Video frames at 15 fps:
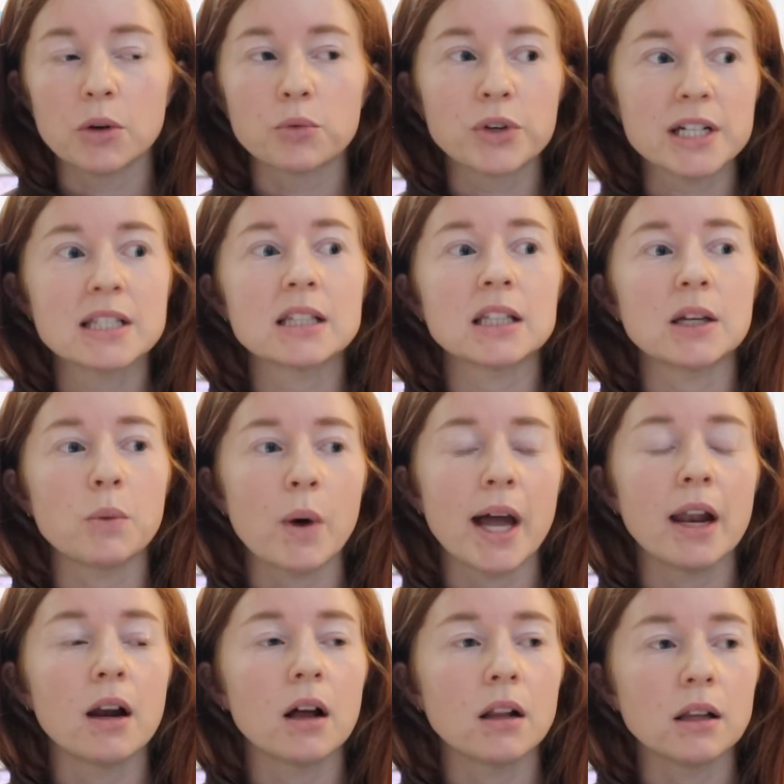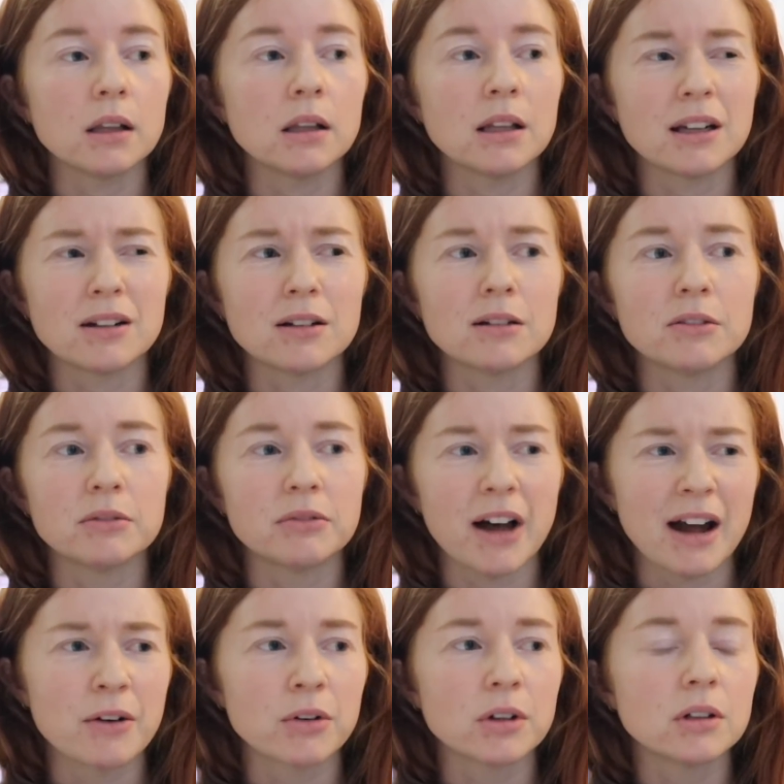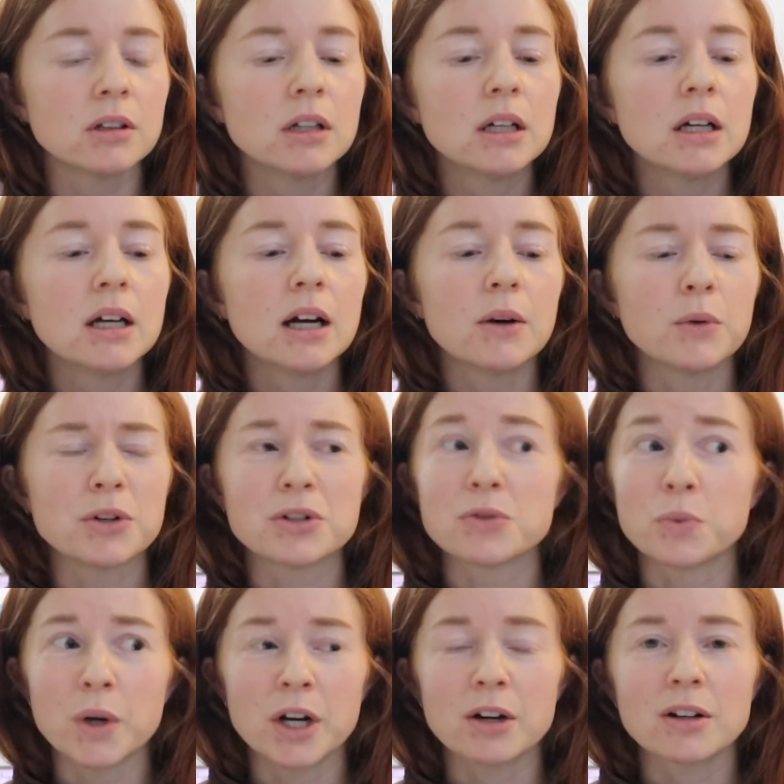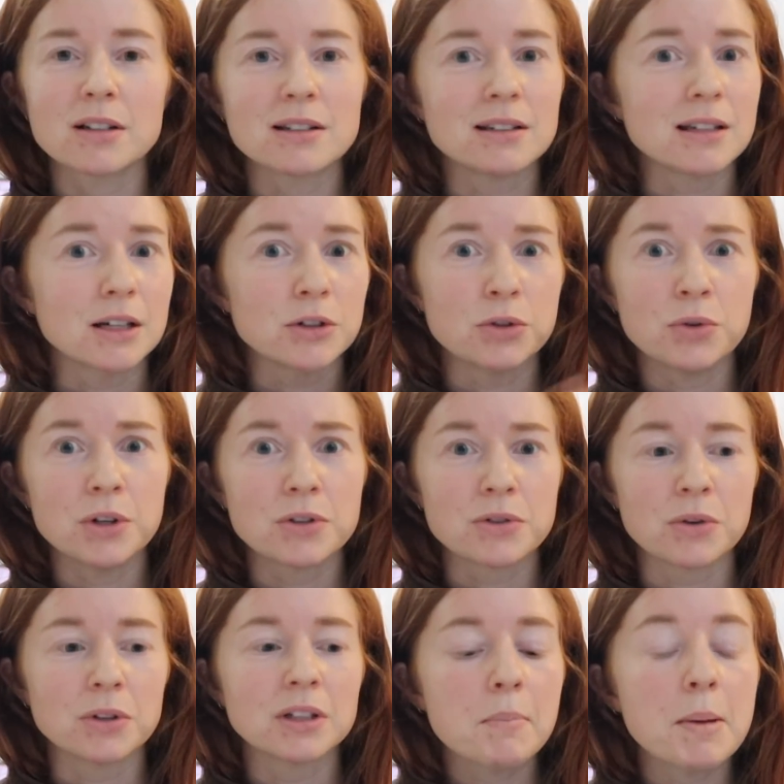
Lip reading: recently went a little viral, which is weird because it's like 2 years old.